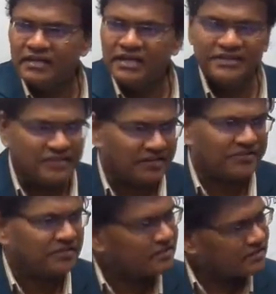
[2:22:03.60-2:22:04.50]
deserts,
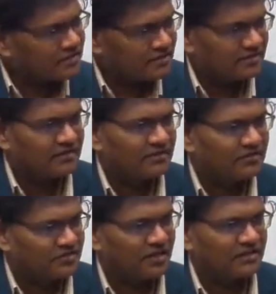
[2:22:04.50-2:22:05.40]

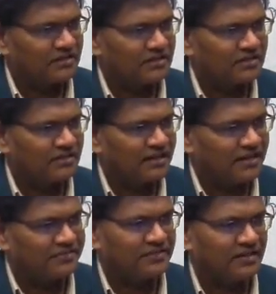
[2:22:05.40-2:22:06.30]
Gujarat,
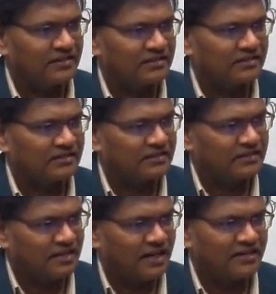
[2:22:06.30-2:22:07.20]
Rajasthan,
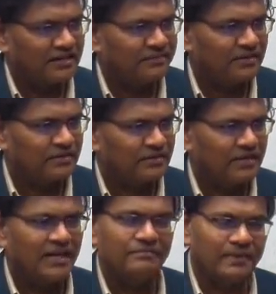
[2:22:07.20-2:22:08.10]
and Jammu,
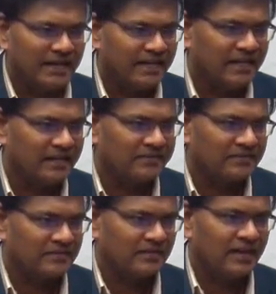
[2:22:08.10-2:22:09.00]
and plain areas.
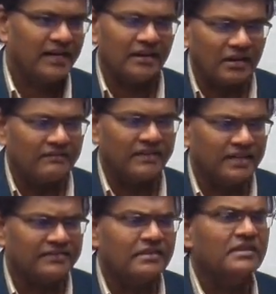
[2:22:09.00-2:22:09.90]
And along with
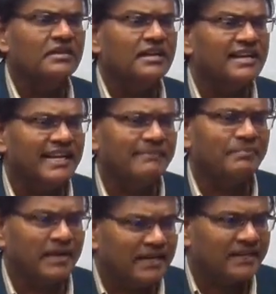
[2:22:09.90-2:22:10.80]
this, deep,
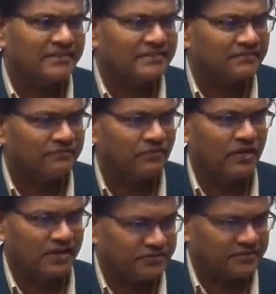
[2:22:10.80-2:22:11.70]
intense
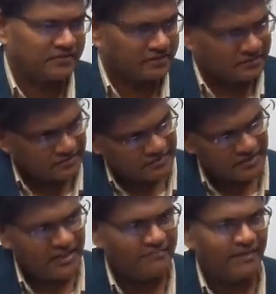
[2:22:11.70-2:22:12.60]
forests
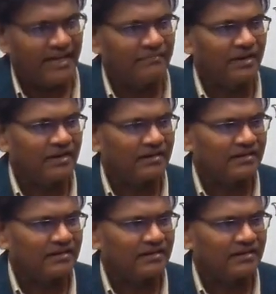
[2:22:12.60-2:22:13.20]
in Myanmar.